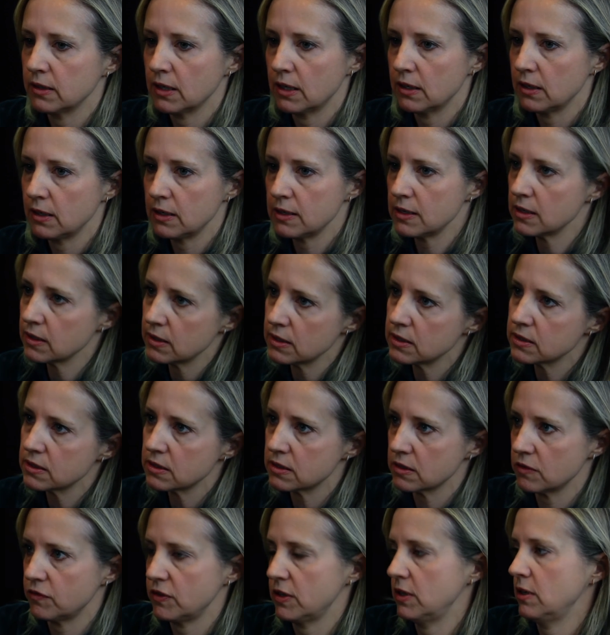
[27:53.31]
that it
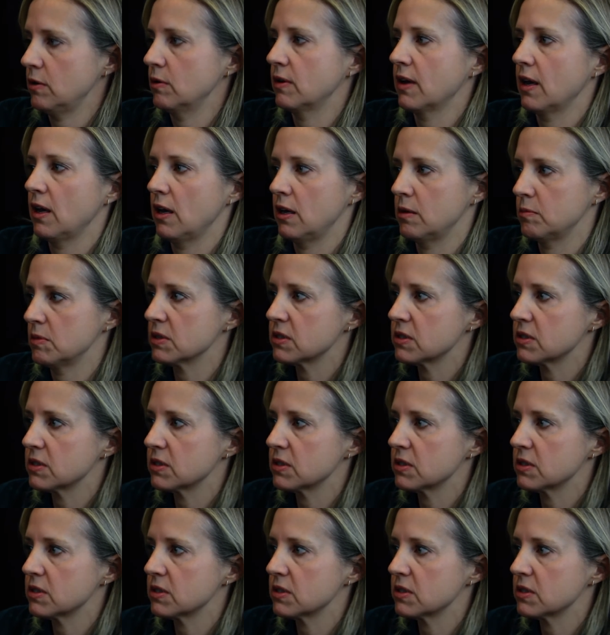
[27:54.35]
isn't a video game,